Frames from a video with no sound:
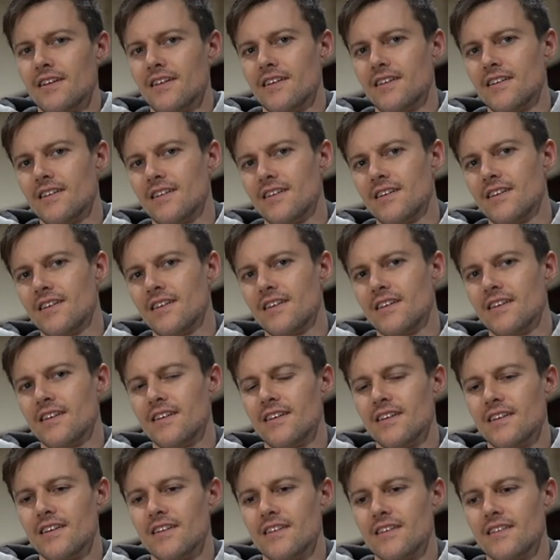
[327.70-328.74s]

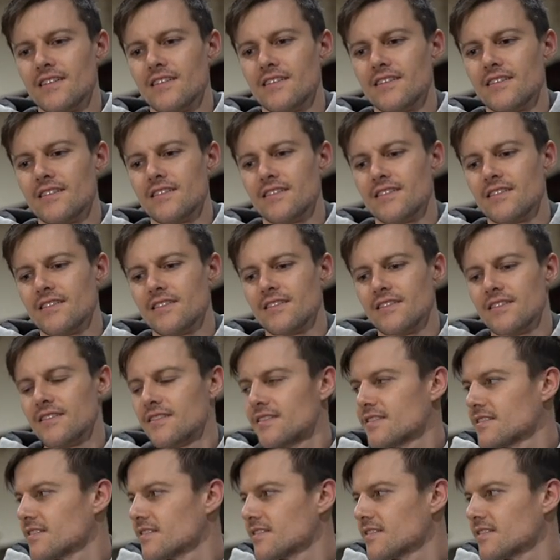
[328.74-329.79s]

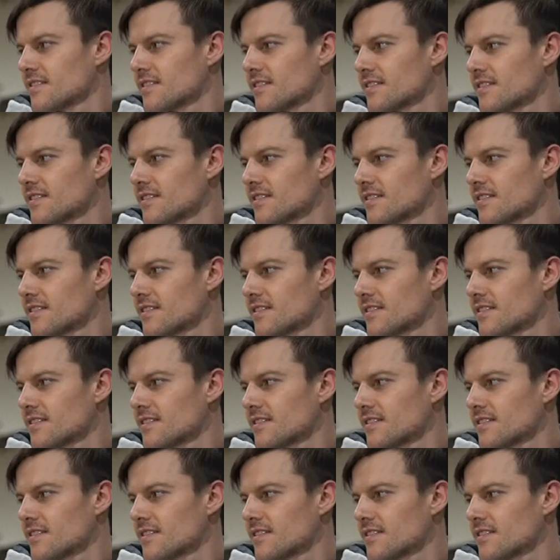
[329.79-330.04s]
(not speaking)